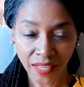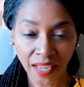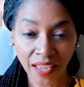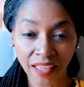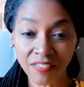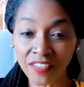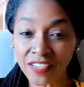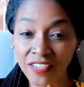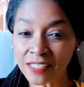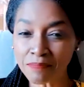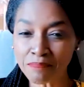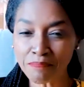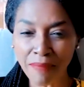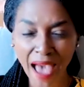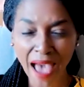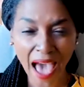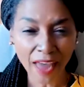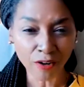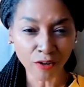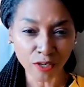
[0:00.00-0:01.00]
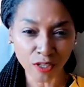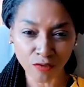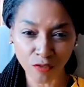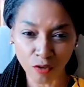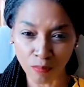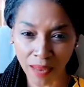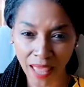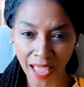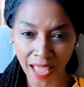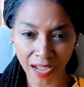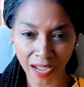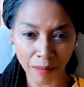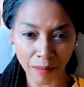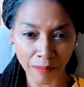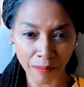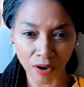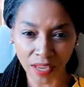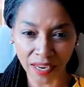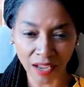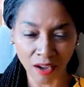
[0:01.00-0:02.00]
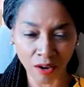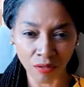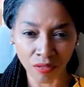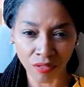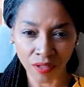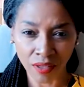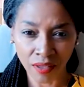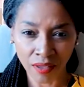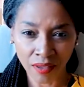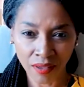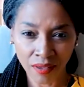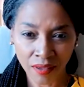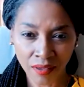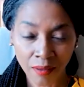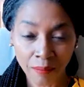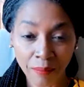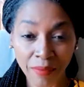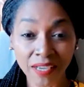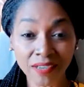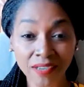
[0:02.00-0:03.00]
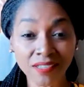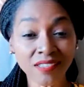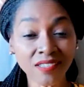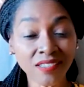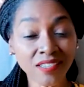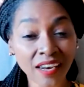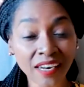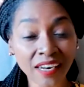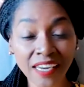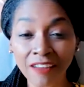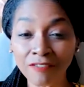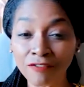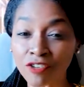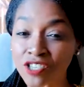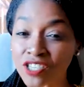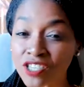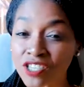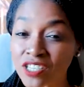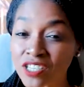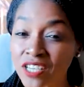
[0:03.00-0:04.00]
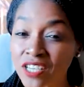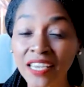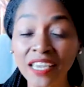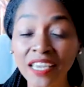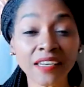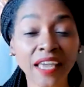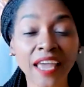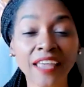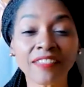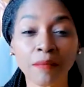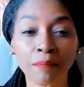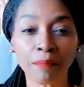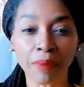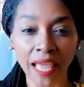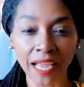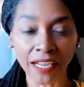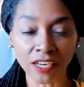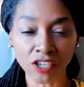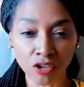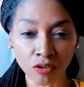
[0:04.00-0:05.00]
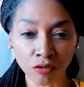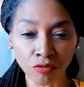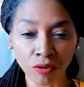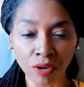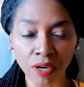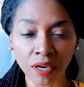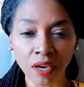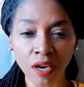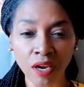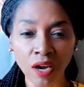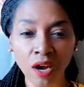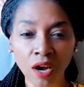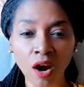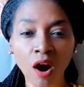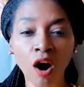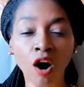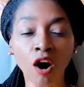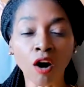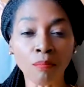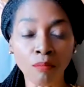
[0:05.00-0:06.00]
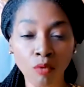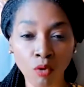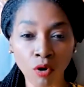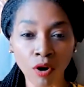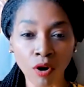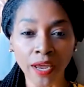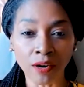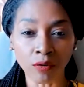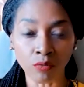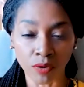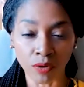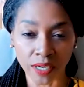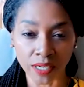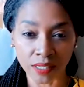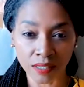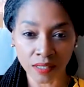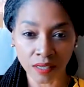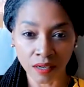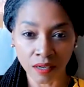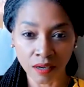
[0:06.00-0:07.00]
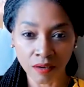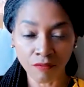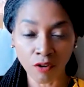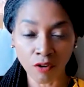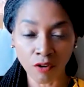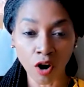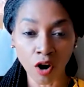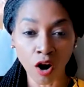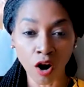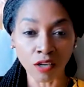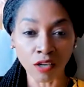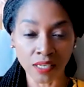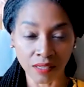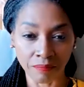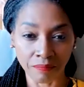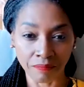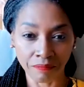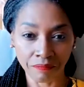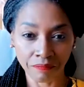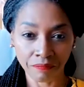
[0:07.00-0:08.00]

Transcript: And this matters for Black American health because study after study indicate that Black children are more at risk for autism.